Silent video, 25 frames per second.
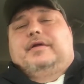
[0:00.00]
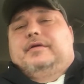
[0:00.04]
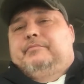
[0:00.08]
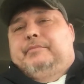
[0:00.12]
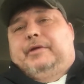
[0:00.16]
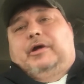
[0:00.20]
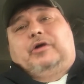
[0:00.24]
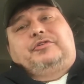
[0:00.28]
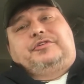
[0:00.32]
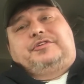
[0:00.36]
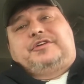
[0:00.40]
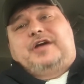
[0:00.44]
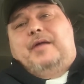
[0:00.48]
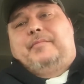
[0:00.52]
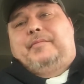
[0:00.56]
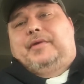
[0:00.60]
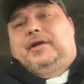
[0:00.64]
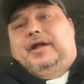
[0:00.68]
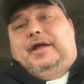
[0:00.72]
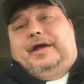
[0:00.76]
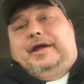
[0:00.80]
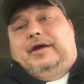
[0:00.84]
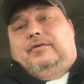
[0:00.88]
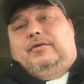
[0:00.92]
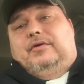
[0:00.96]
Build's coming
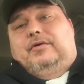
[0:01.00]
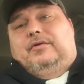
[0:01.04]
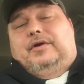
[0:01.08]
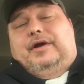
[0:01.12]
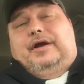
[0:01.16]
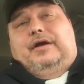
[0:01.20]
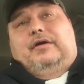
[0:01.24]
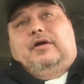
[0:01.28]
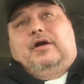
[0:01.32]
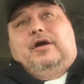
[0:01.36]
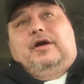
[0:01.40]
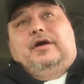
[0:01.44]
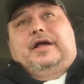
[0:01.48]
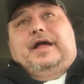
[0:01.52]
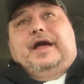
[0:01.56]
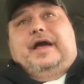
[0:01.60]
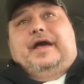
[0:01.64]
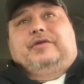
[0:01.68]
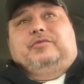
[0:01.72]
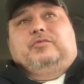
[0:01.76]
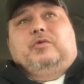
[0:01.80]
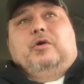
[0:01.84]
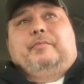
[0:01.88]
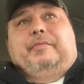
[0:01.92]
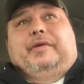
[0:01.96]
later on,
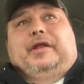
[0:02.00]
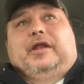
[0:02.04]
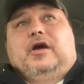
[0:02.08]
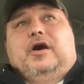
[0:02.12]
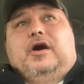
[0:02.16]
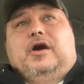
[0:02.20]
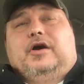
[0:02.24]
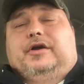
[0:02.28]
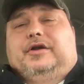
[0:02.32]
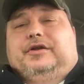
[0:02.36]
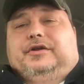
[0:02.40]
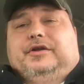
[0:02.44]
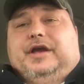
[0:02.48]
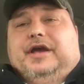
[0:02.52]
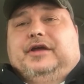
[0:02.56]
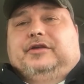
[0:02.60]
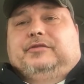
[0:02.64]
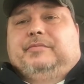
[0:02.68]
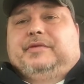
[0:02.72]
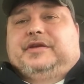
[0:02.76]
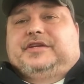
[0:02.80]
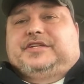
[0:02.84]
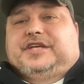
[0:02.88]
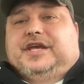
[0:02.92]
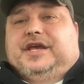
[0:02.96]
guys. Won't be long, and you guys
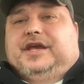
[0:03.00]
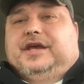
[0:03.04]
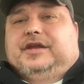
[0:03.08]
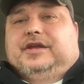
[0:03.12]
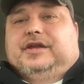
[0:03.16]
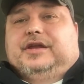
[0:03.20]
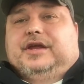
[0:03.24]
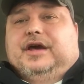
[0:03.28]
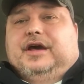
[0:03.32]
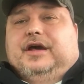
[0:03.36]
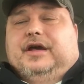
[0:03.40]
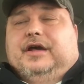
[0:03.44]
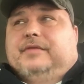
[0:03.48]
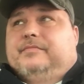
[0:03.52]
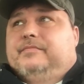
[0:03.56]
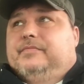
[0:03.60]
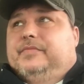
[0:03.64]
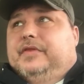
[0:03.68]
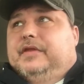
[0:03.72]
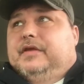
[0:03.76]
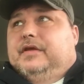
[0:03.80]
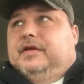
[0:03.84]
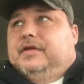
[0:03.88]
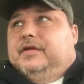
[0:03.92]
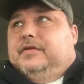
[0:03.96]
will be seeing the
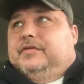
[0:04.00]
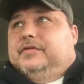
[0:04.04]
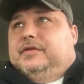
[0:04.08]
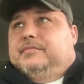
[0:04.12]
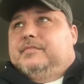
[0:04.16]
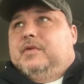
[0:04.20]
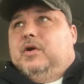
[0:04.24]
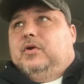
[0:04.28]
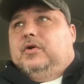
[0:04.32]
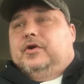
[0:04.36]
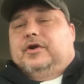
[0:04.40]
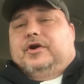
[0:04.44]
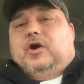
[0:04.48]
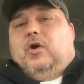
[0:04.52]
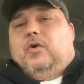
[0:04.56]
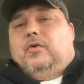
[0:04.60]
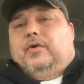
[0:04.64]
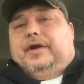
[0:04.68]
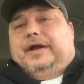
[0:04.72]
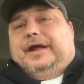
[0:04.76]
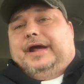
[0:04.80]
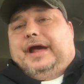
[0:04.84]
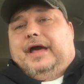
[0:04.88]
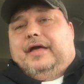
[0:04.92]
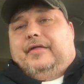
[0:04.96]
motor
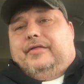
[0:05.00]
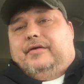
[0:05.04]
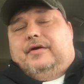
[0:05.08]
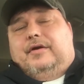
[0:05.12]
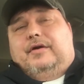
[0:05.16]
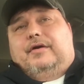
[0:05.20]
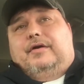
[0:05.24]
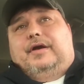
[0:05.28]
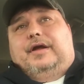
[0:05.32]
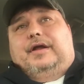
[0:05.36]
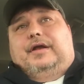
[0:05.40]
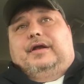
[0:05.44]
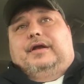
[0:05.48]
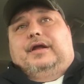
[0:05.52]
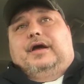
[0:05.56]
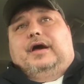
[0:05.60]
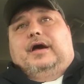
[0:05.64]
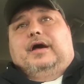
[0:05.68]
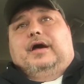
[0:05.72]
going together and